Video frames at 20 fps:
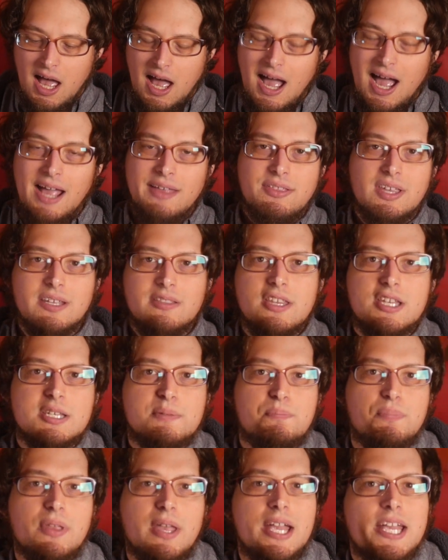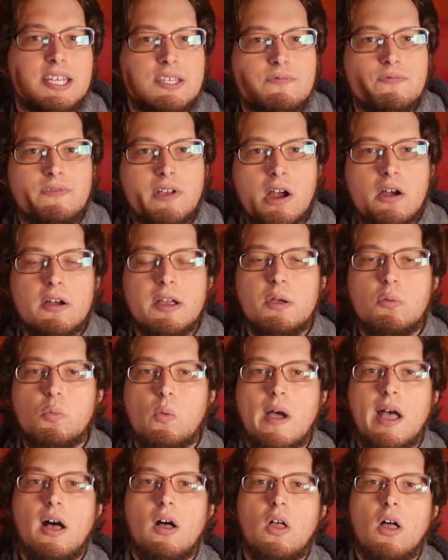I think this plays very
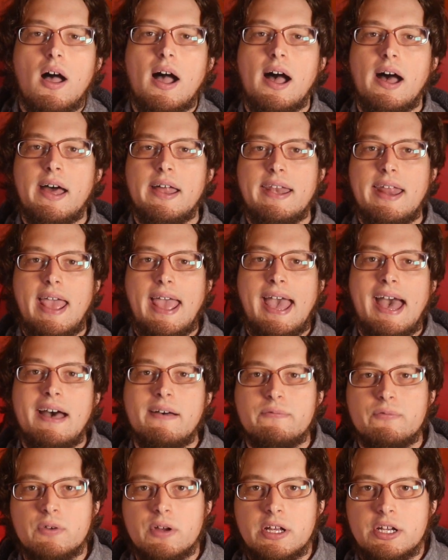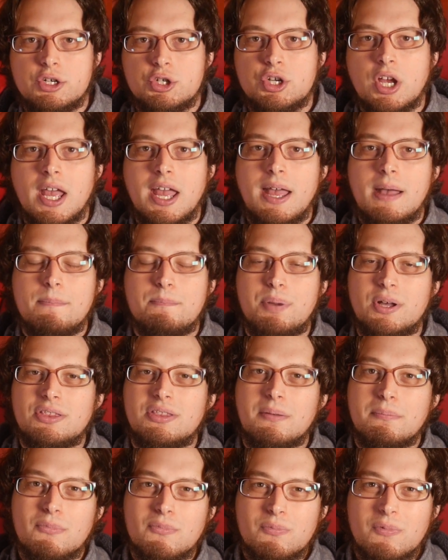well on average, but
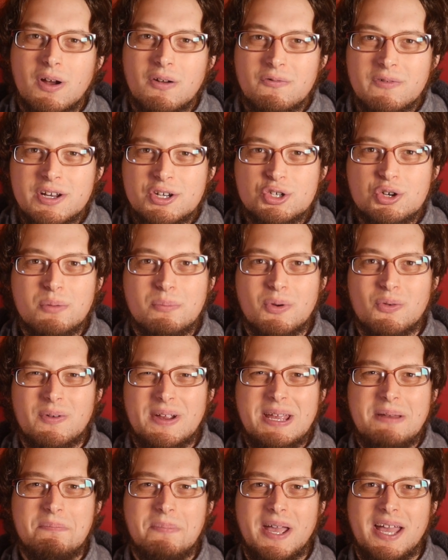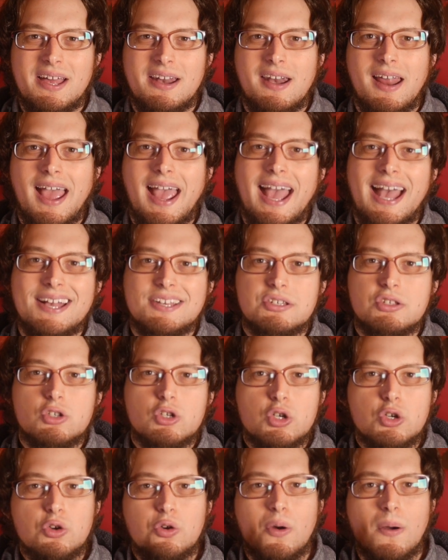the original Marine Band has
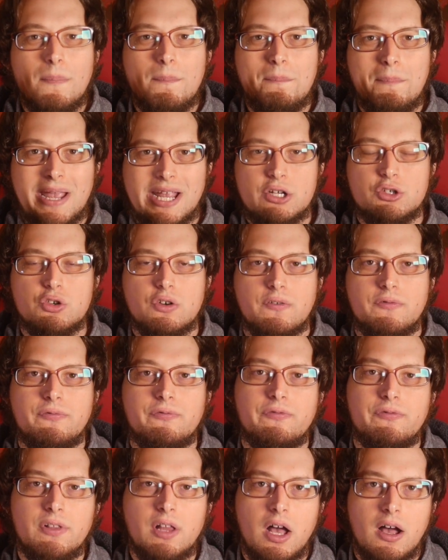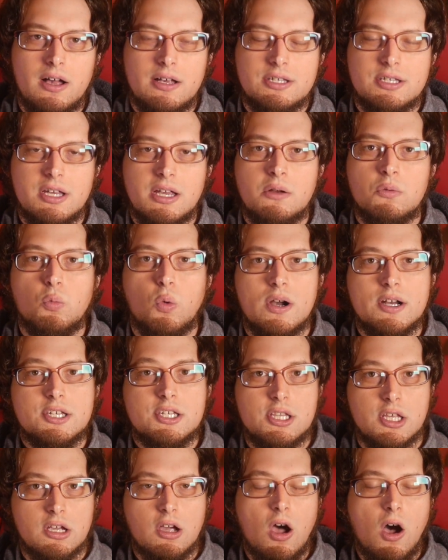two major flaws, and one
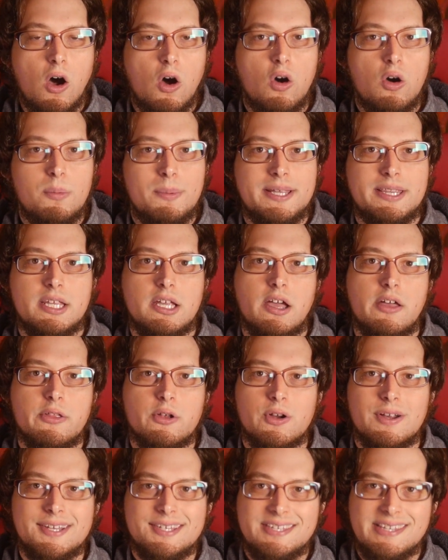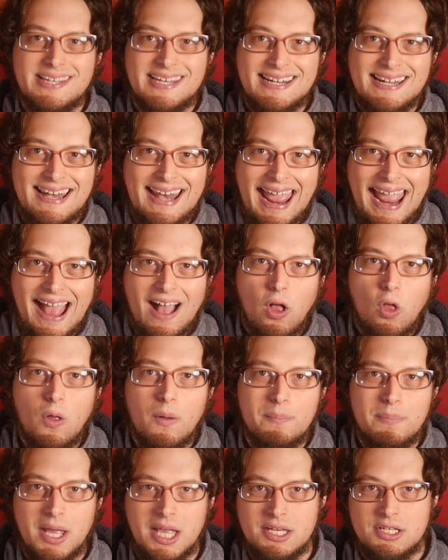is the comb and the other is the
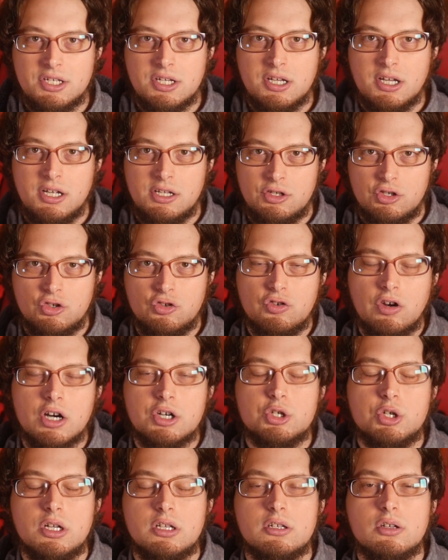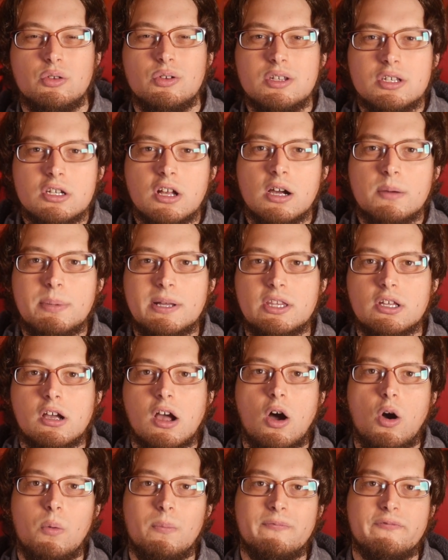nail-based construction. So let's talk about the
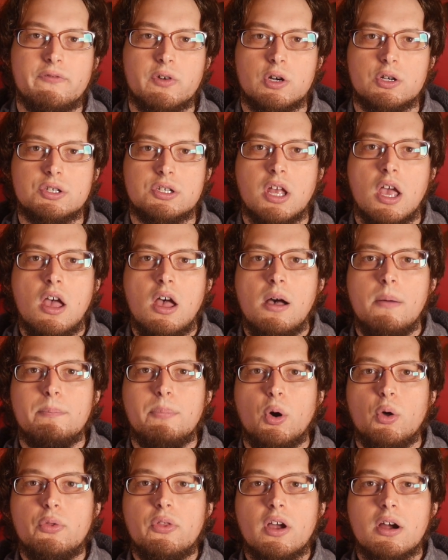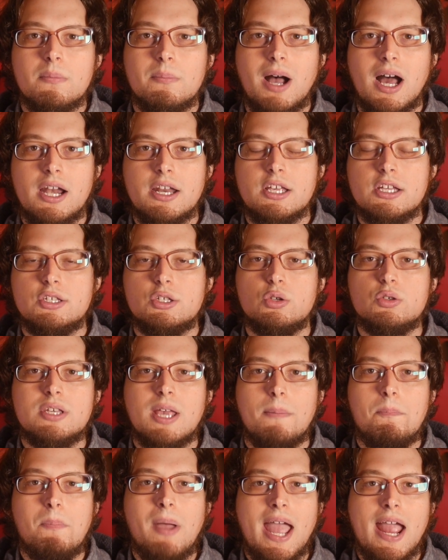comb first. Both harmonicas use
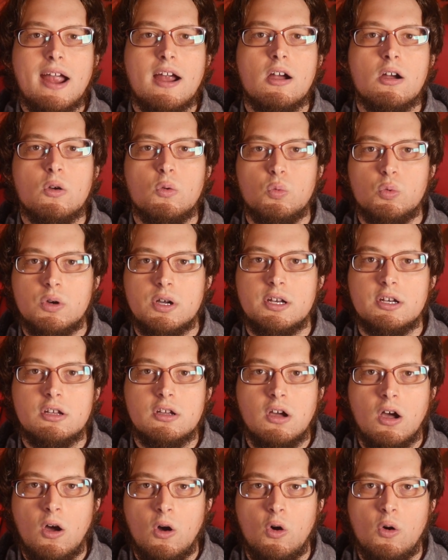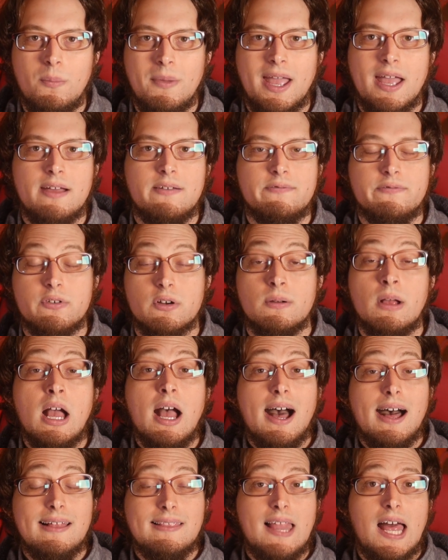a pear wood comb, and for
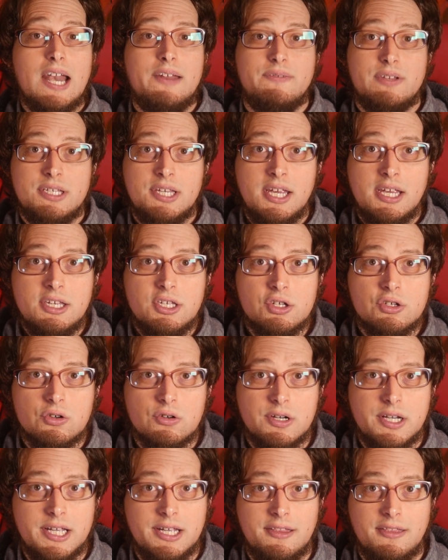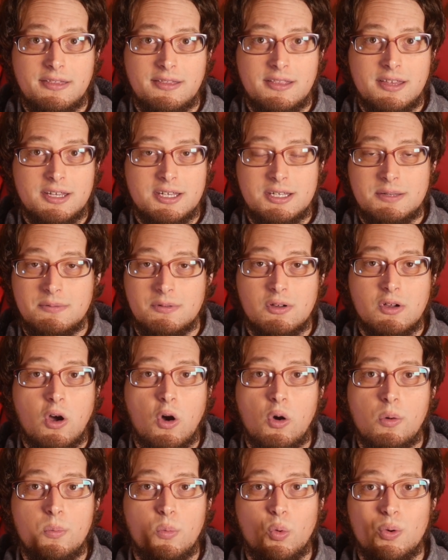a lot of its history, this
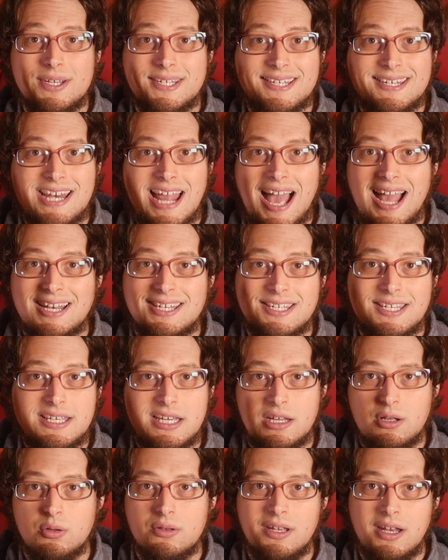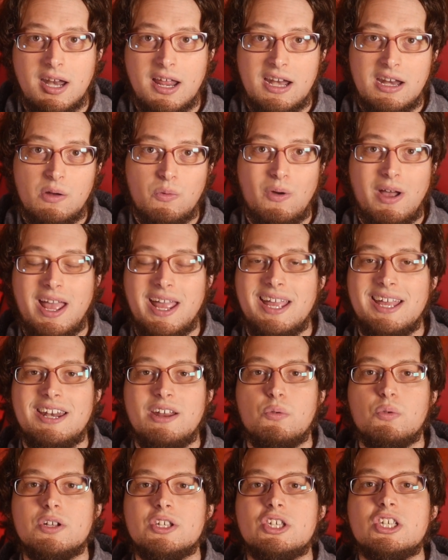comb was not sealed in any way, and
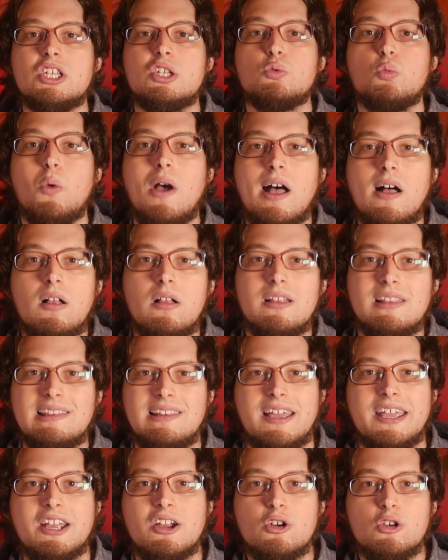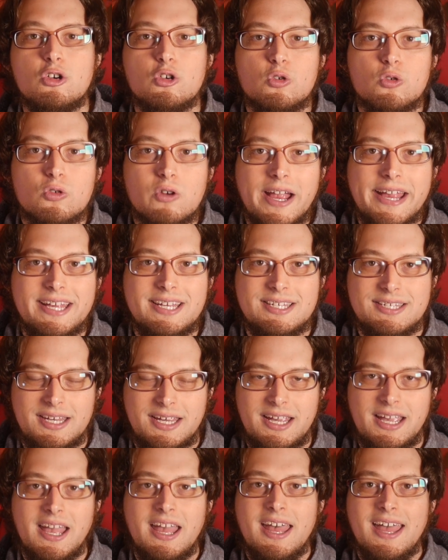it would swell like
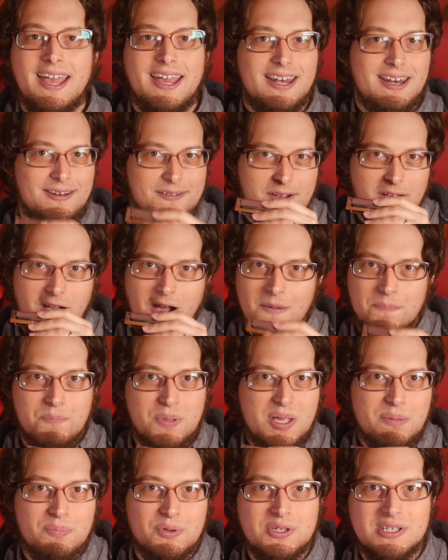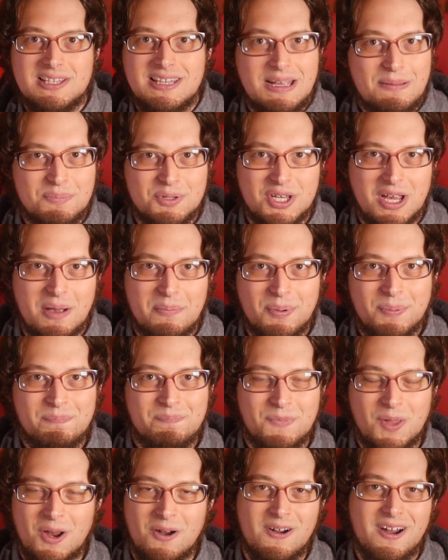crazy, and it cut people's lips up.
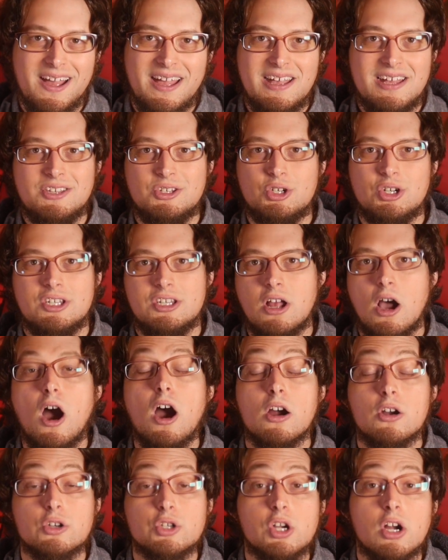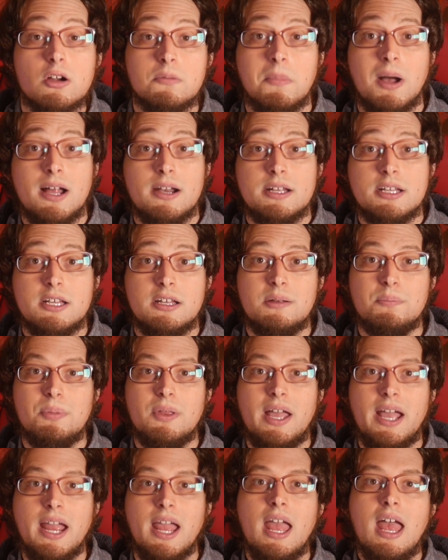All right, it's just a harsh harmonica to
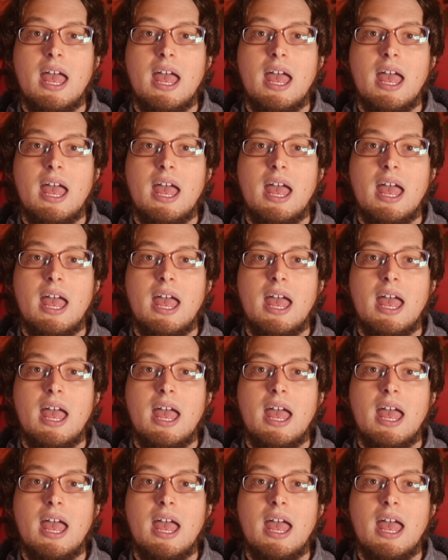play.